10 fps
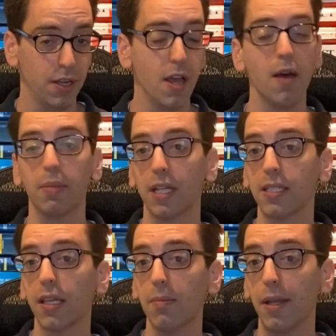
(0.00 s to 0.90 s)
But let's
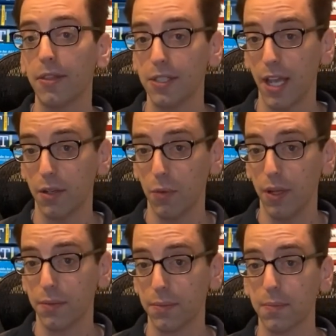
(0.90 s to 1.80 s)
think about the second one.
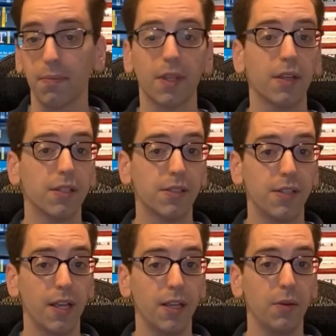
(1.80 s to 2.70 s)
To
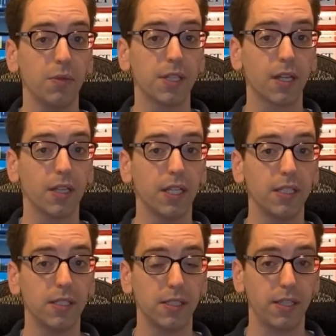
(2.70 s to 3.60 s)
say it was a clean,
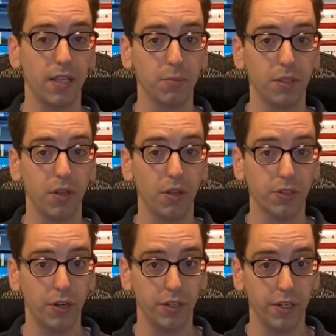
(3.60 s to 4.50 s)
sustainable
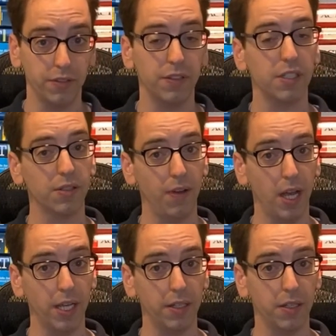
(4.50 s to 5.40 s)
alternative is
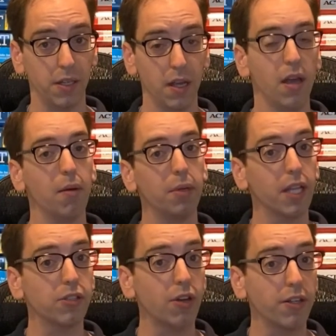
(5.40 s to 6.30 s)
fine. But let's
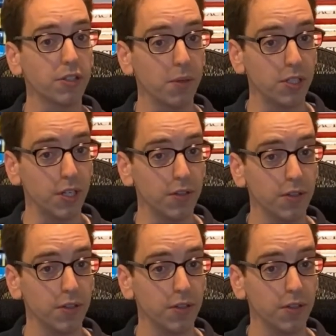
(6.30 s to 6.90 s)
try to switch it.